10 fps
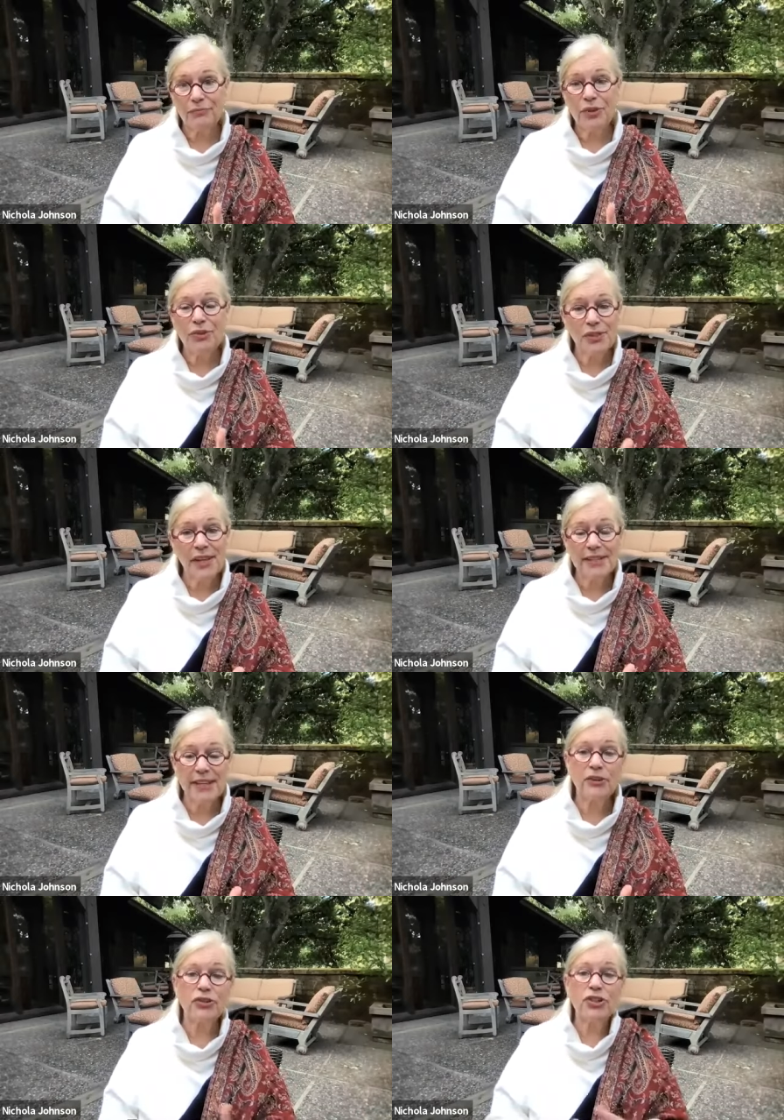We use less
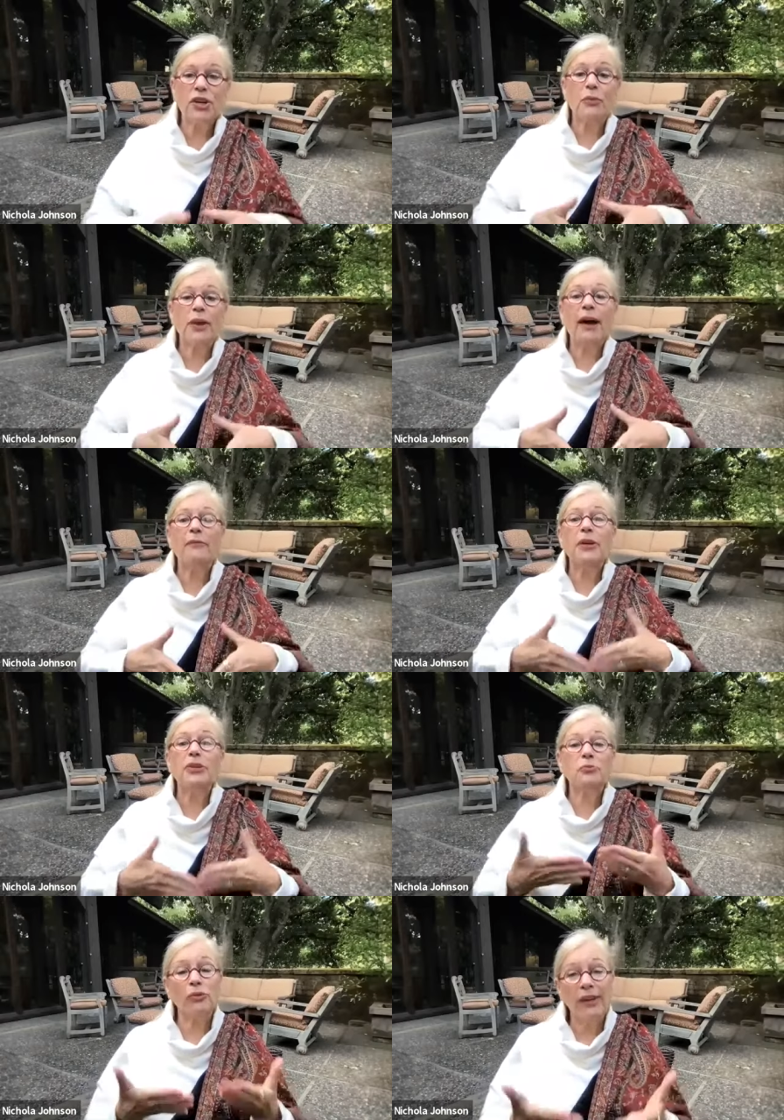energy and we have
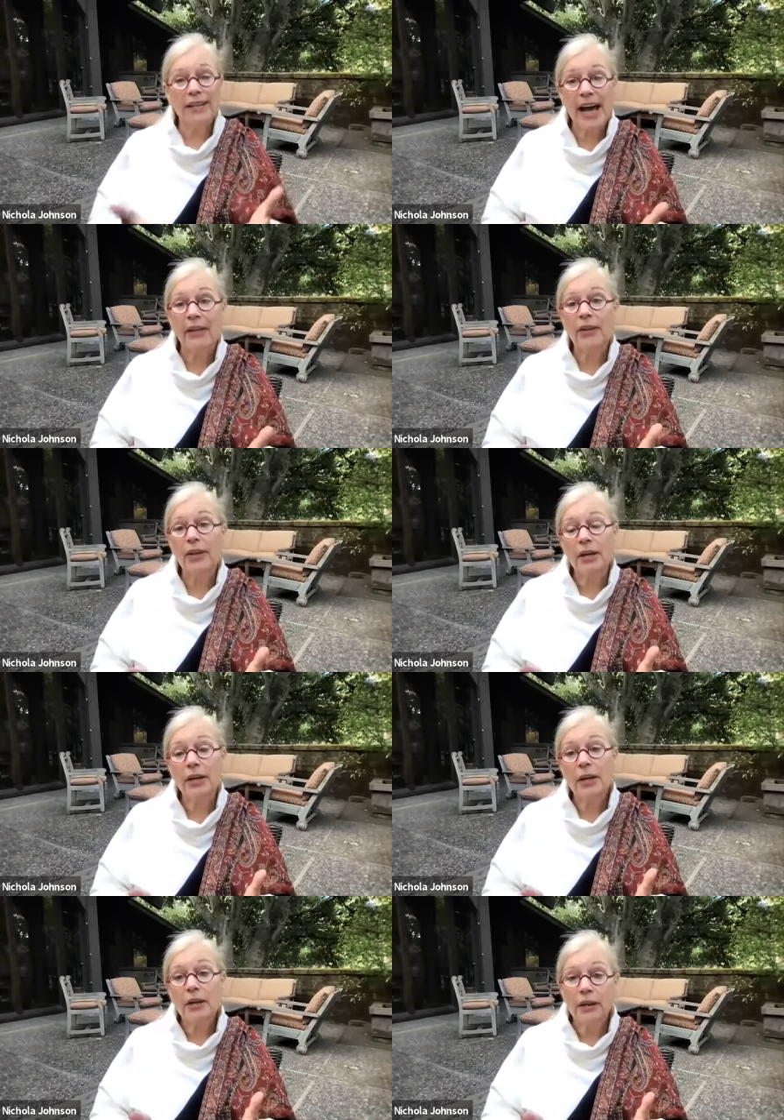much more vitality
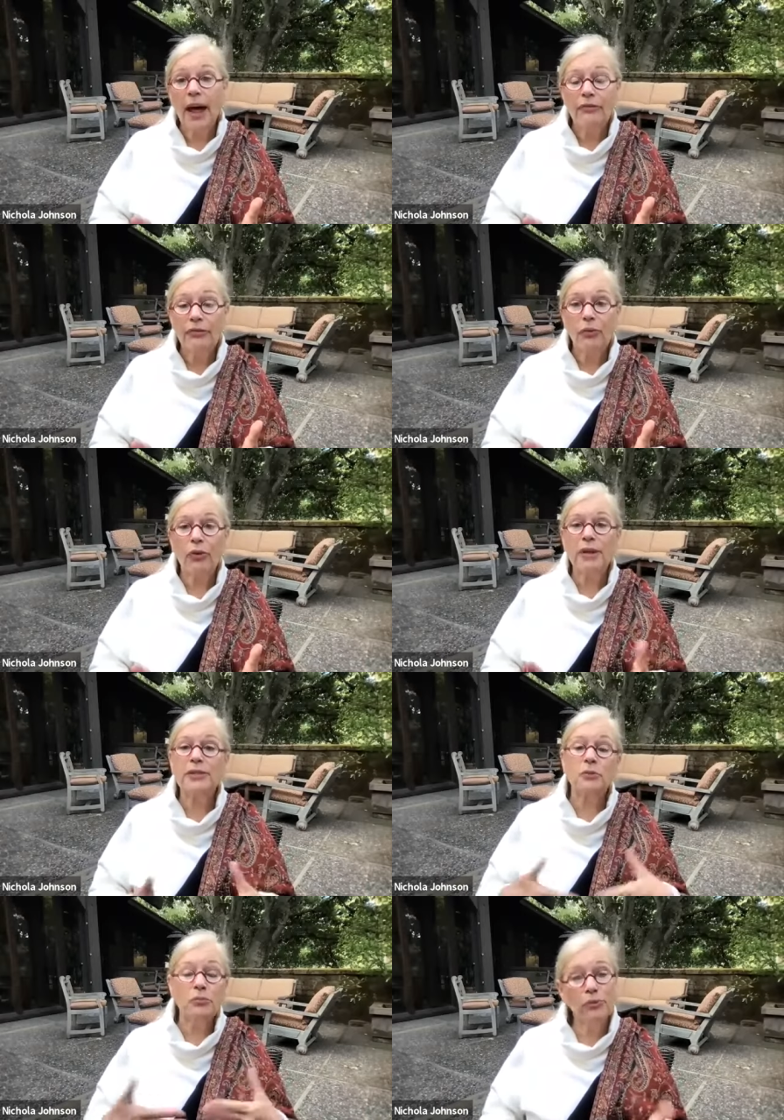left for us
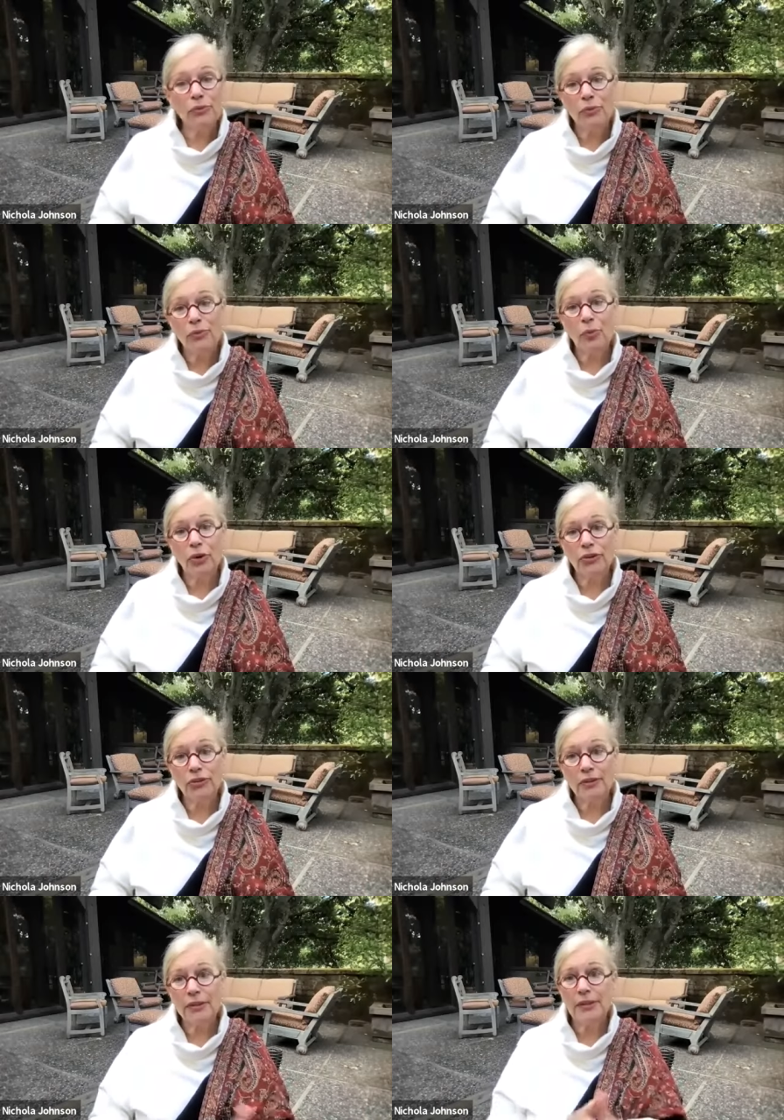to move through the world.
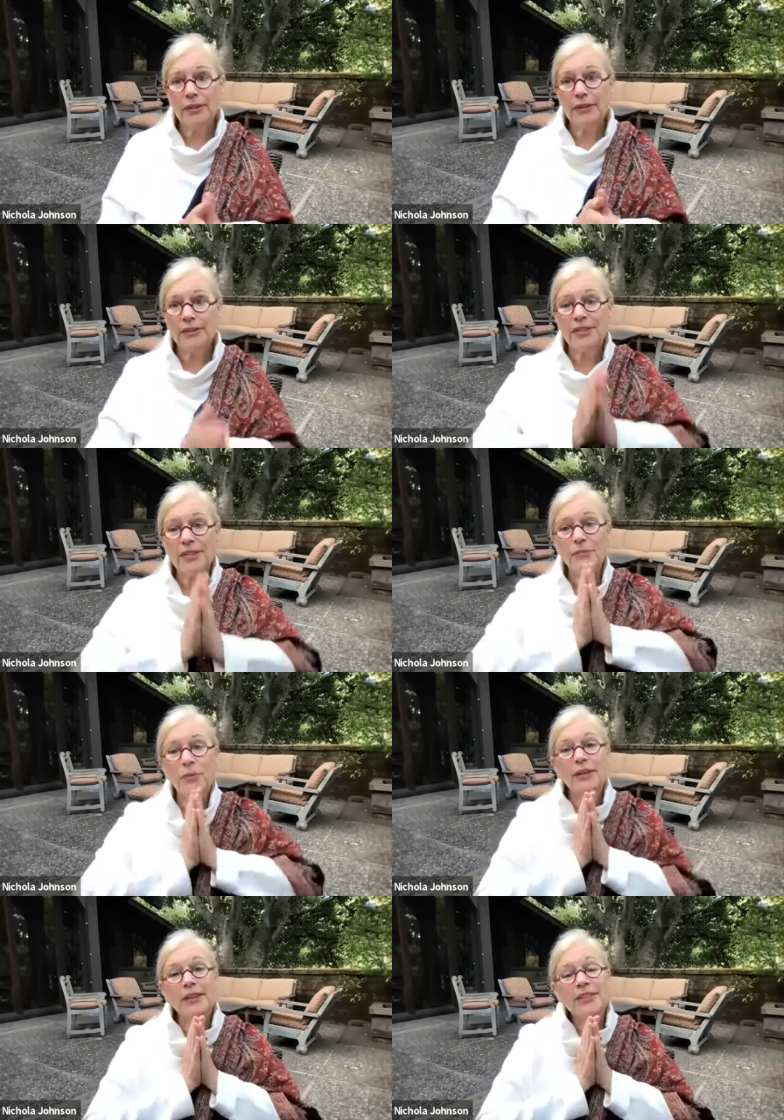So this
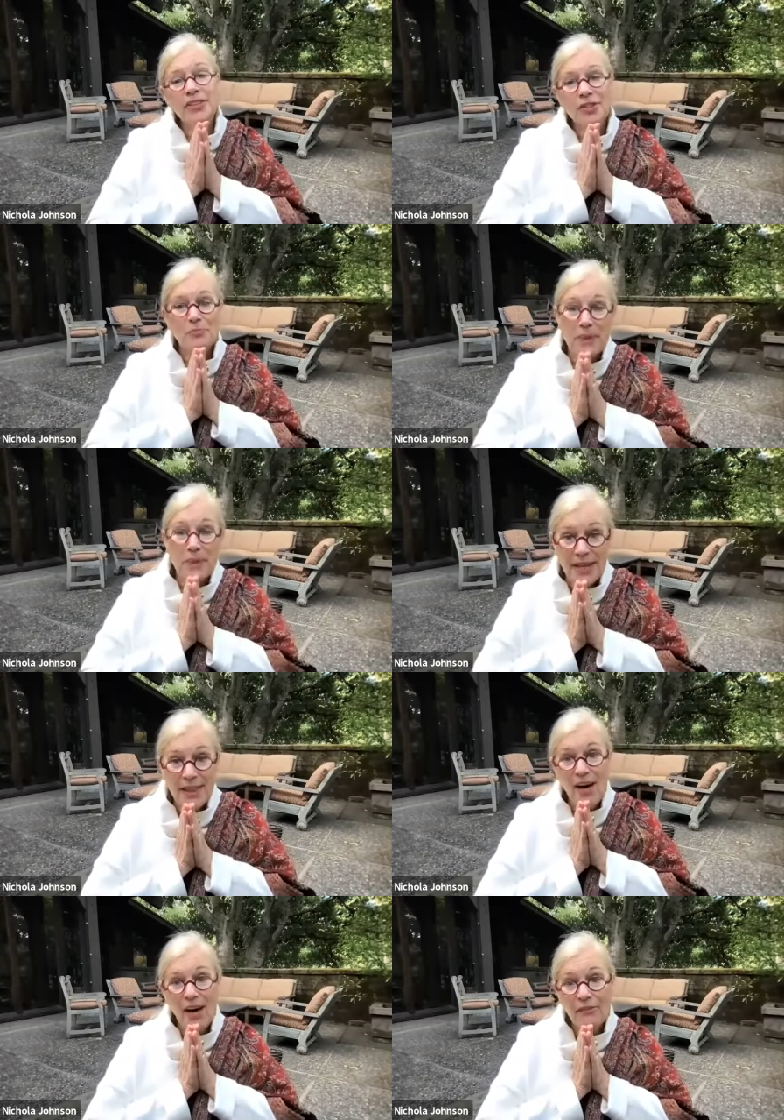week, let's just be
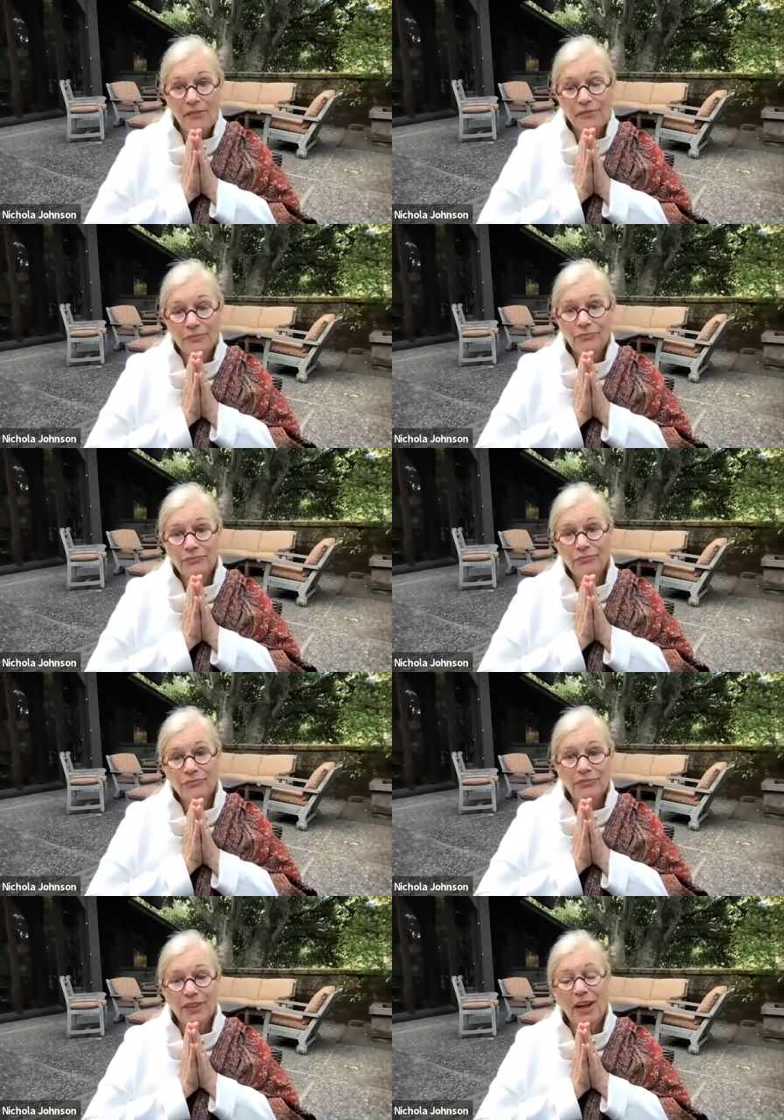love,
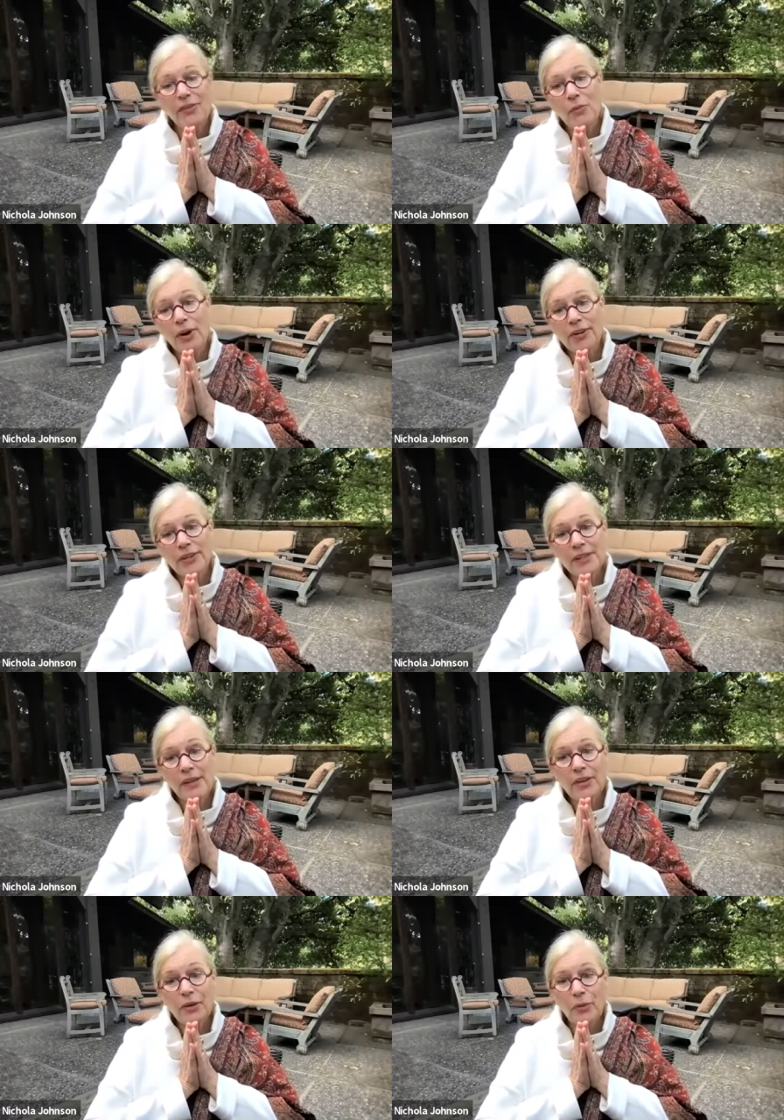love awareness,
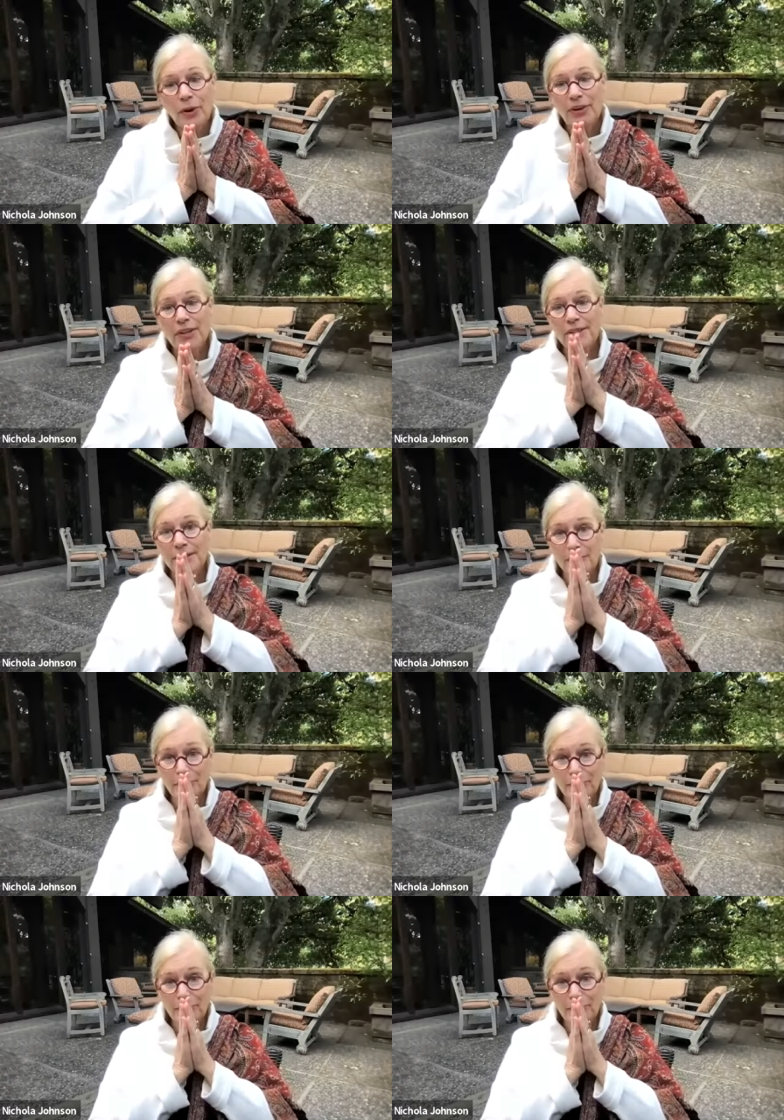loving awareness.